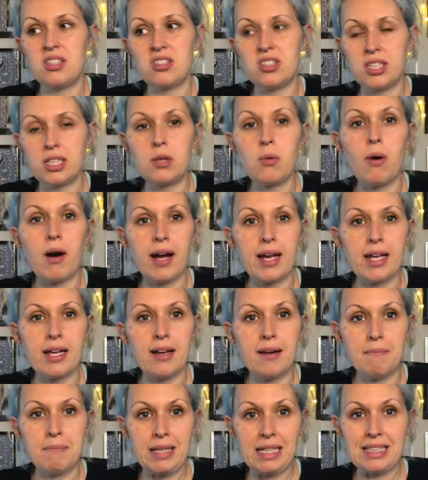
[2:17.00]
quite a
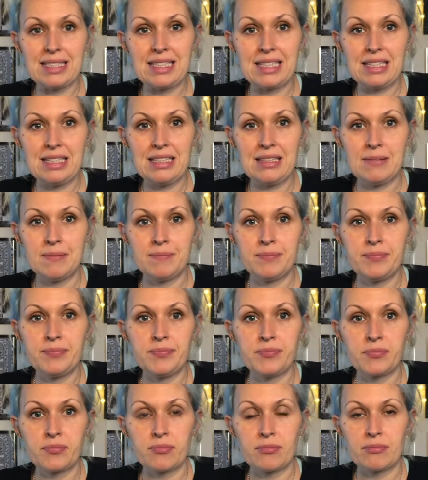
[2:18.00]
meaty
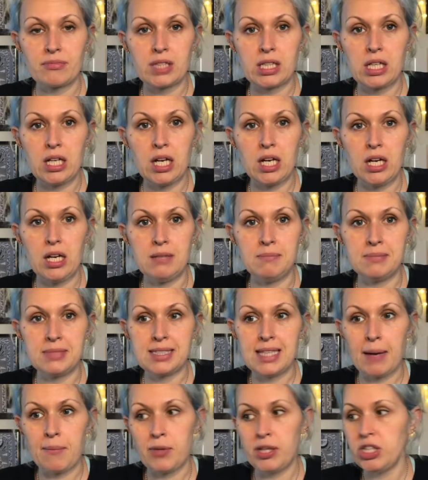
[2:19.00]

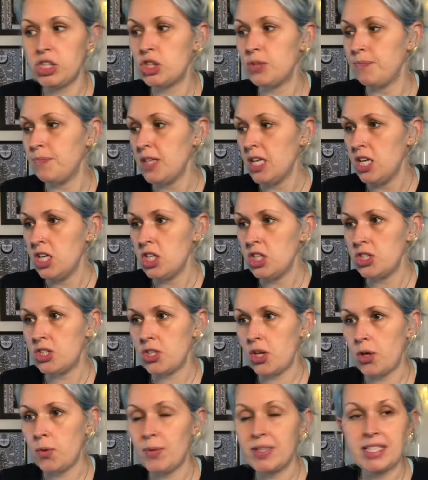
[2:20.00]
sandwich.
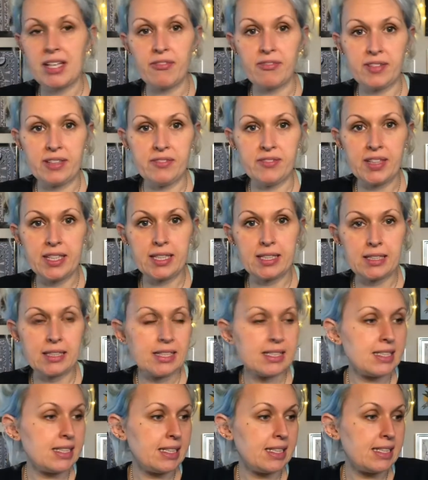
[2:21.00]
So we're definitely
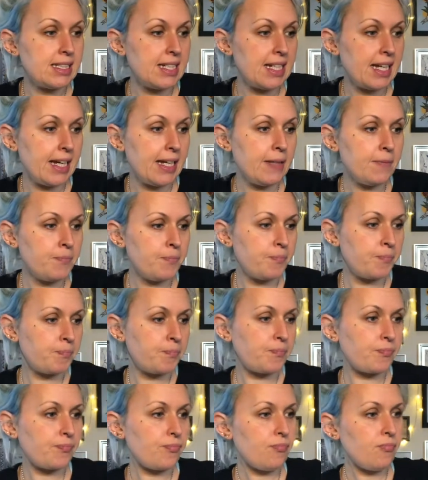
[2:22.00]
veganising it today.
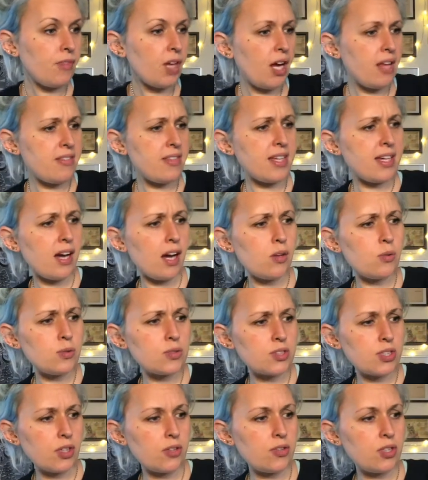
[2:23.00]
I think I'll
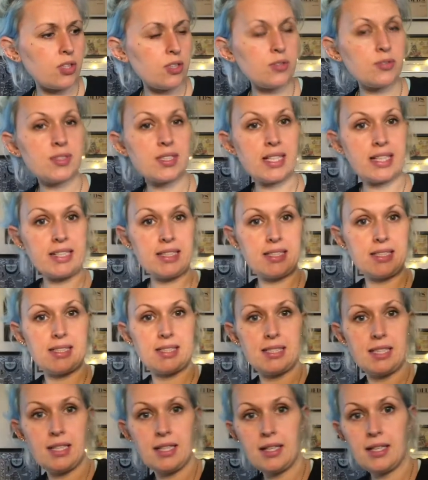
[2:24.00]
also use this.
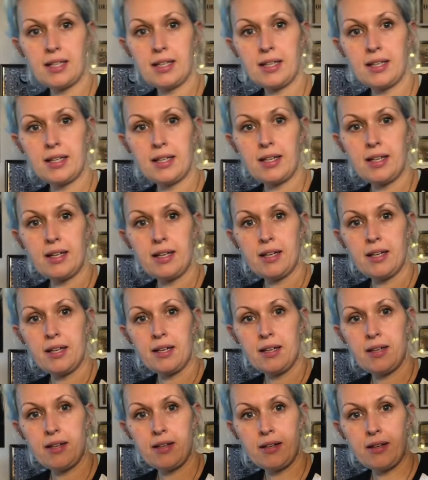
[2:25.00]

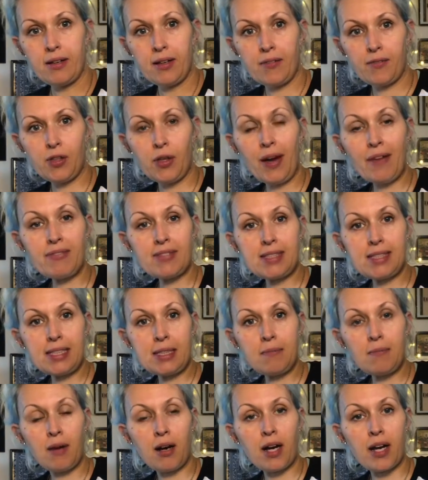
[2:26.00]
If you haven't seen
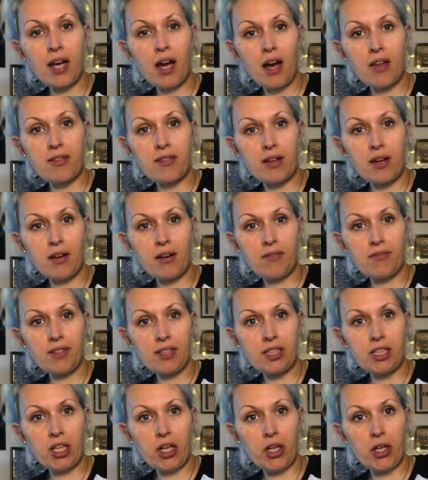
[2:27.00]
my other
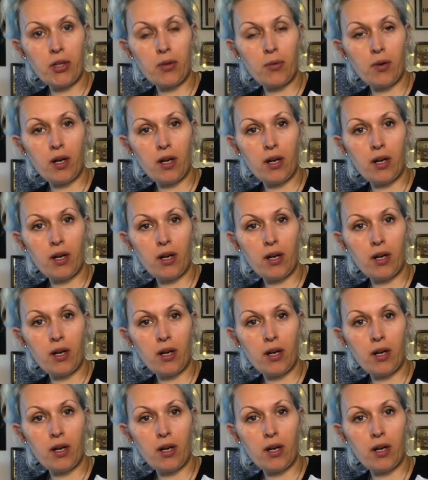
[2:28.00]
video,